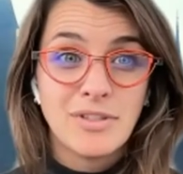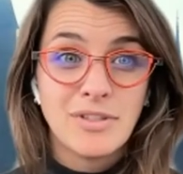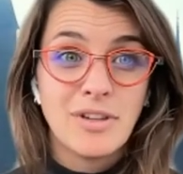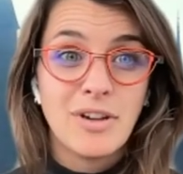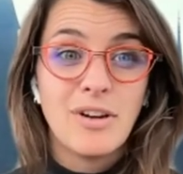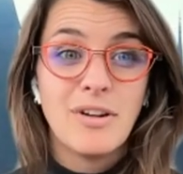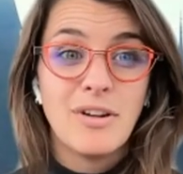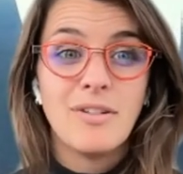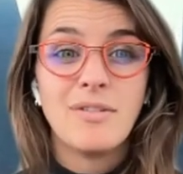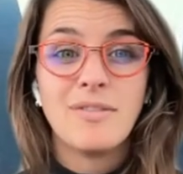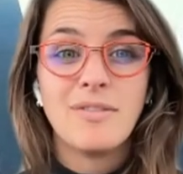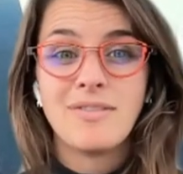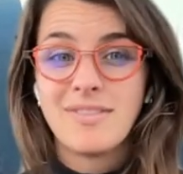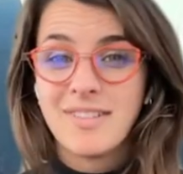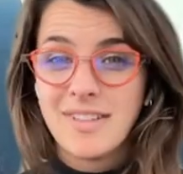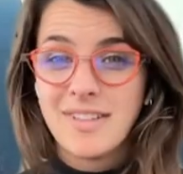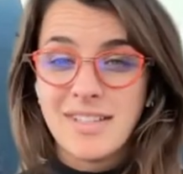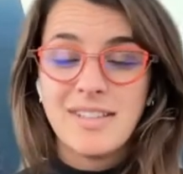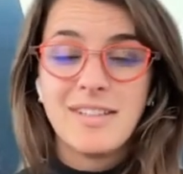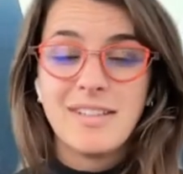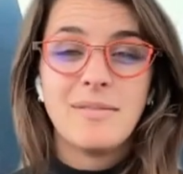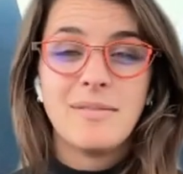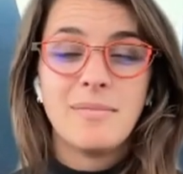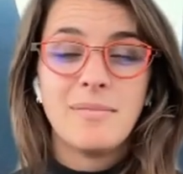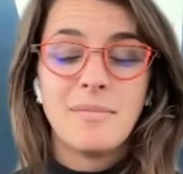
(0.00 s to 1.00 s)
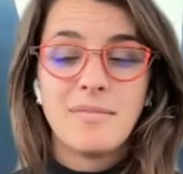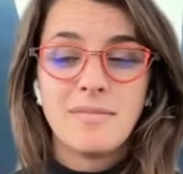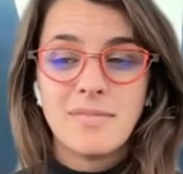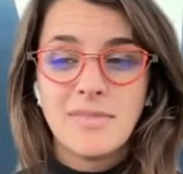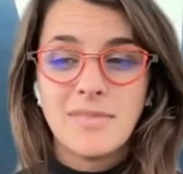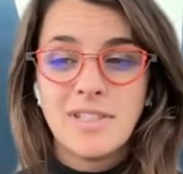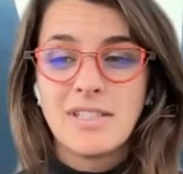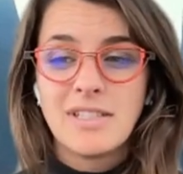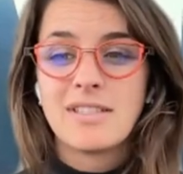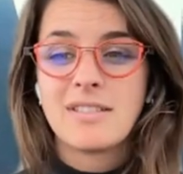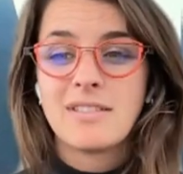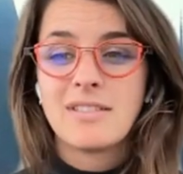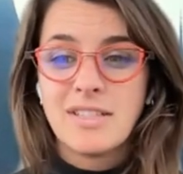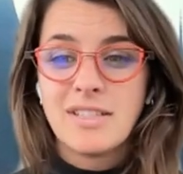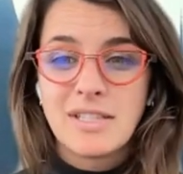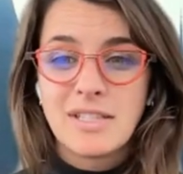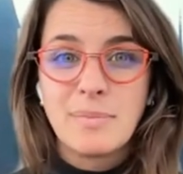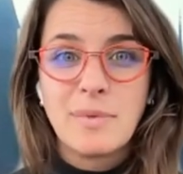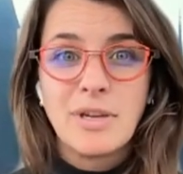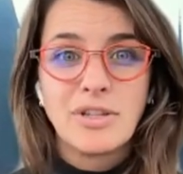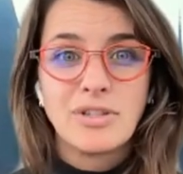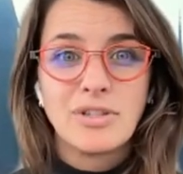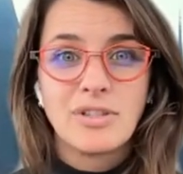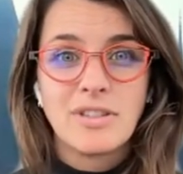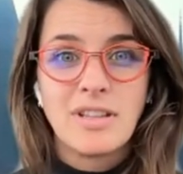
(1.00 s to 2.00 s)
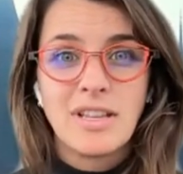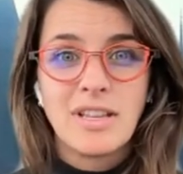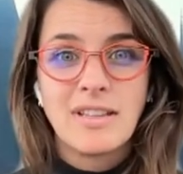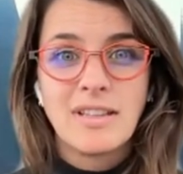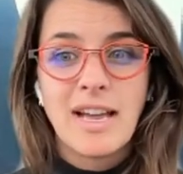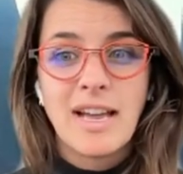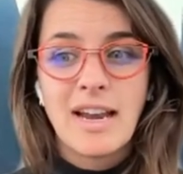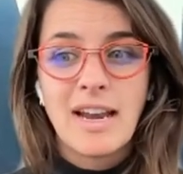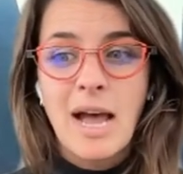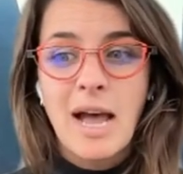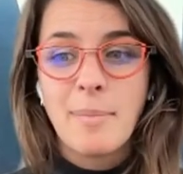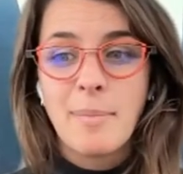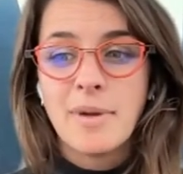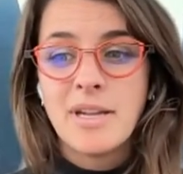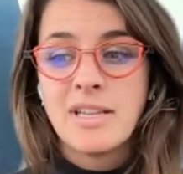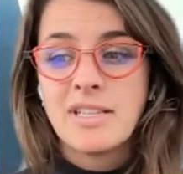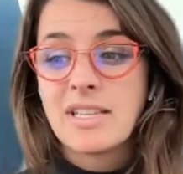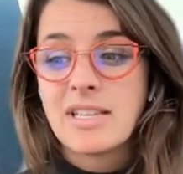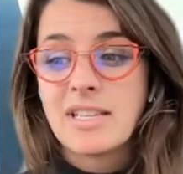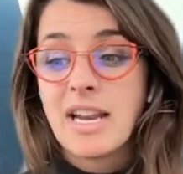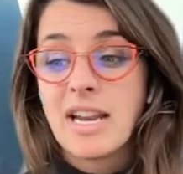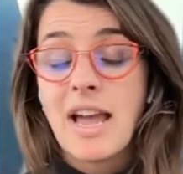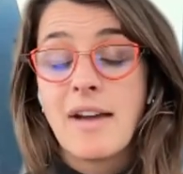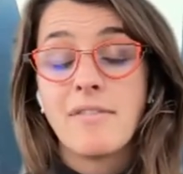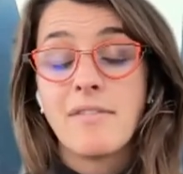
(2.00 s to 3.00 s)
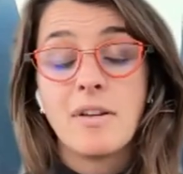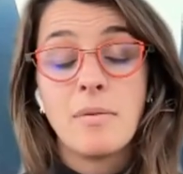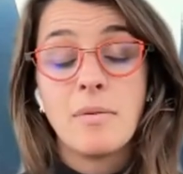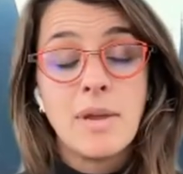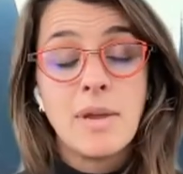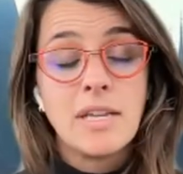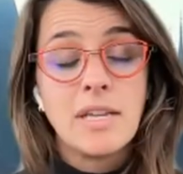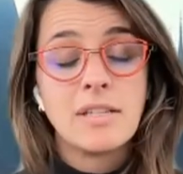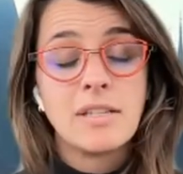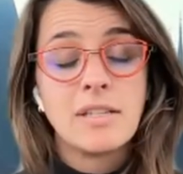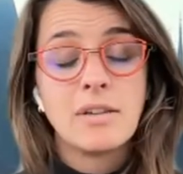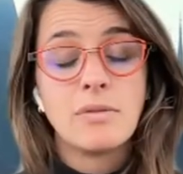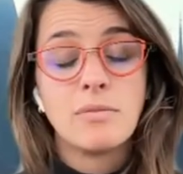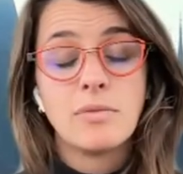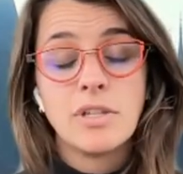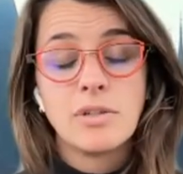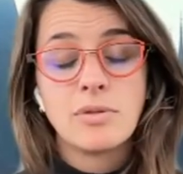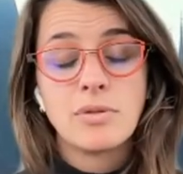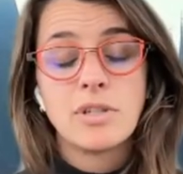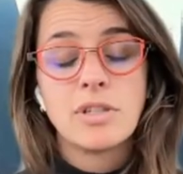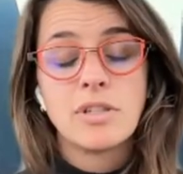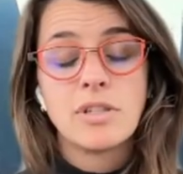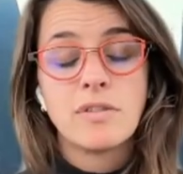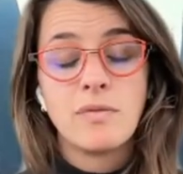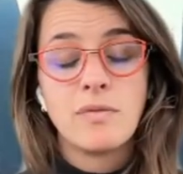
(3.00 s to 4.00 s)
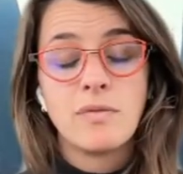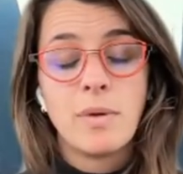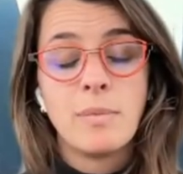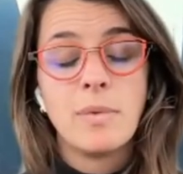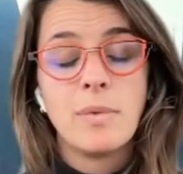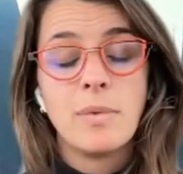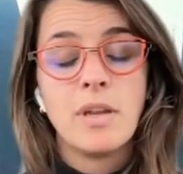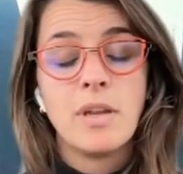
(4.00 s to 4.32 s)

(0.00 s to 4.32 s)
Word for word: So let's let's make sure that that happens. And I have an amazing resource of